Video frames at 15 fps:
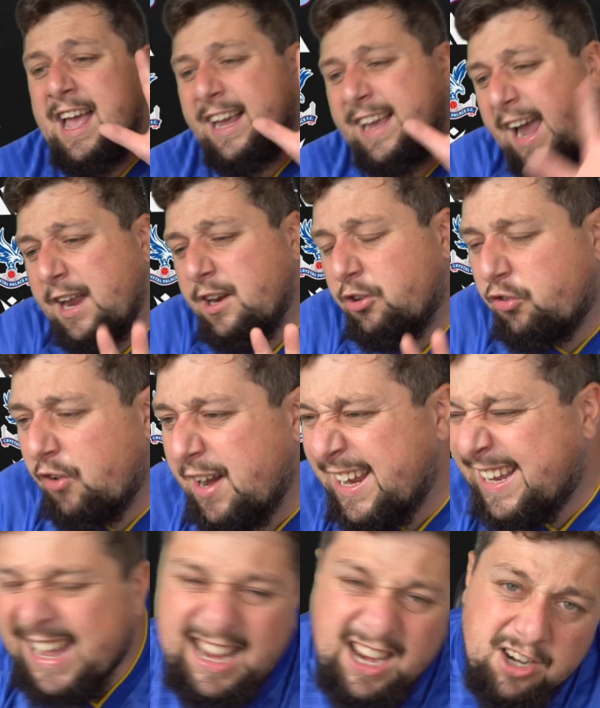Getting us ready,
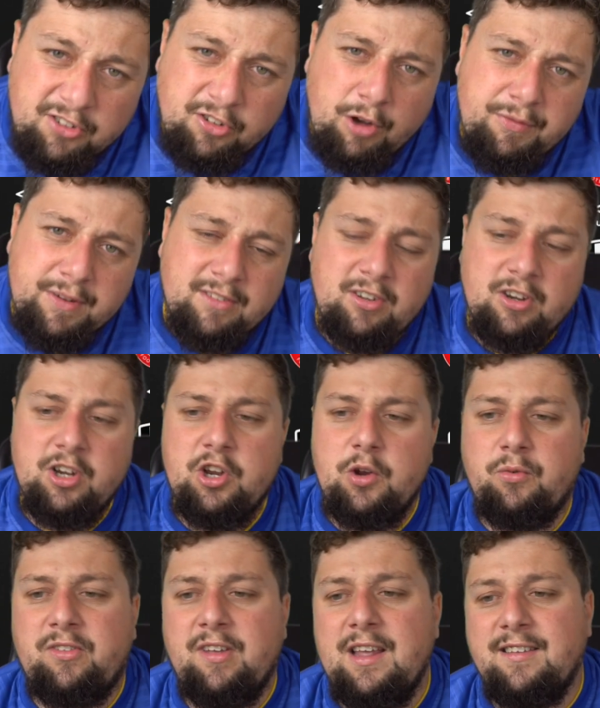kicking us off into the new
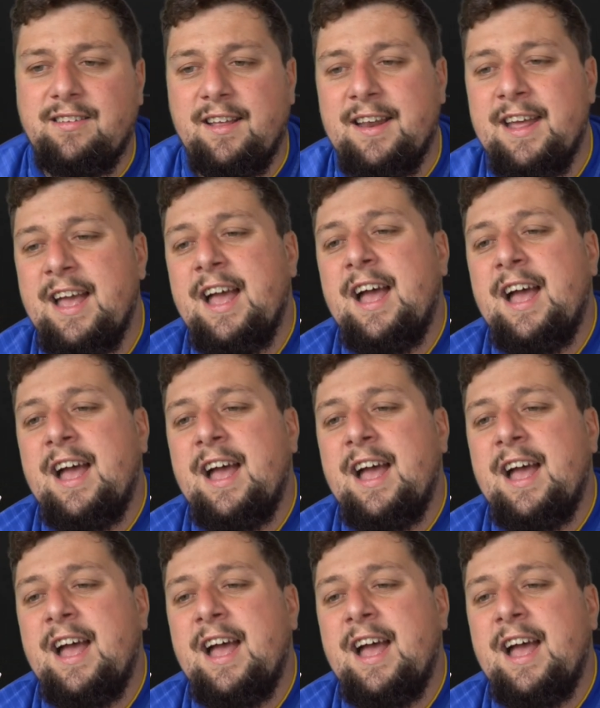season.